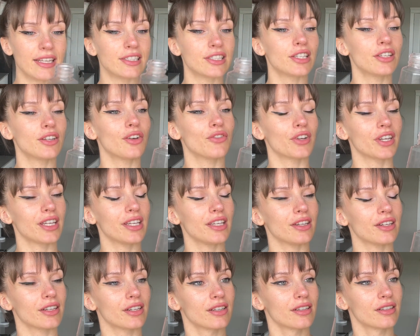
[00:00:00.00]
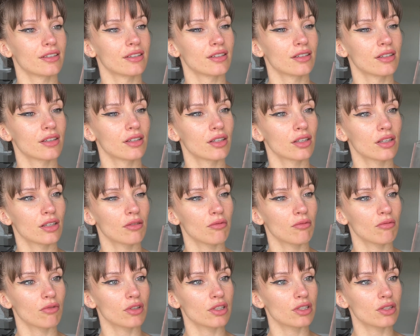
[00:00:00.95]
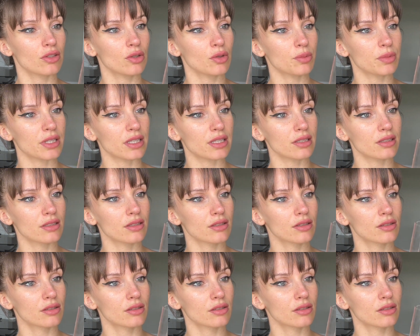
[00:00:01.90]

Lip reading: good over here. We'll just oopsies.